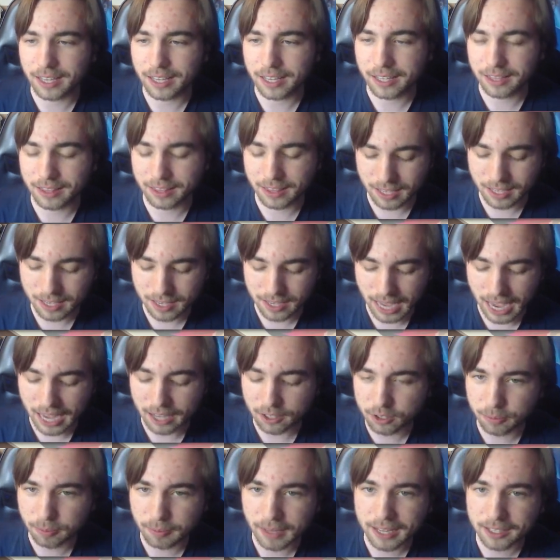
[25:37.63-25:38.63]
the
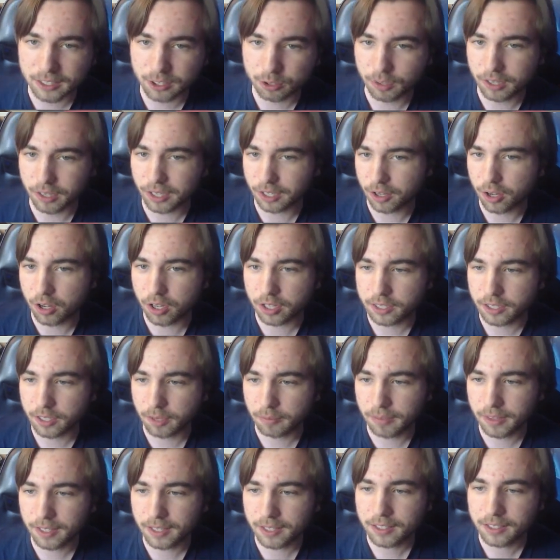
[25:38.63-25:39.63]
Energy Blast 3 to call
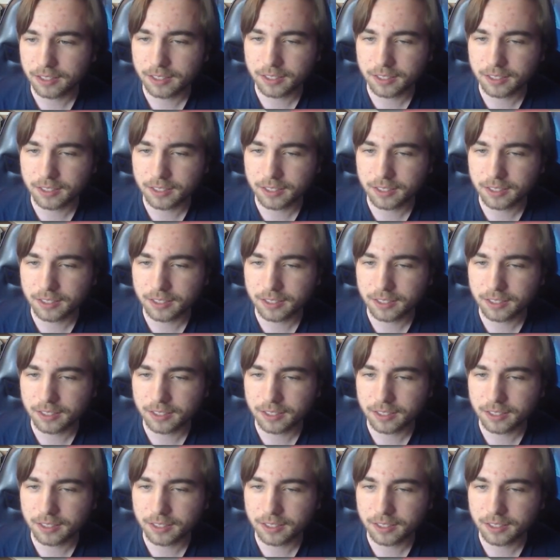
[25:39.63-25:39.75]
something.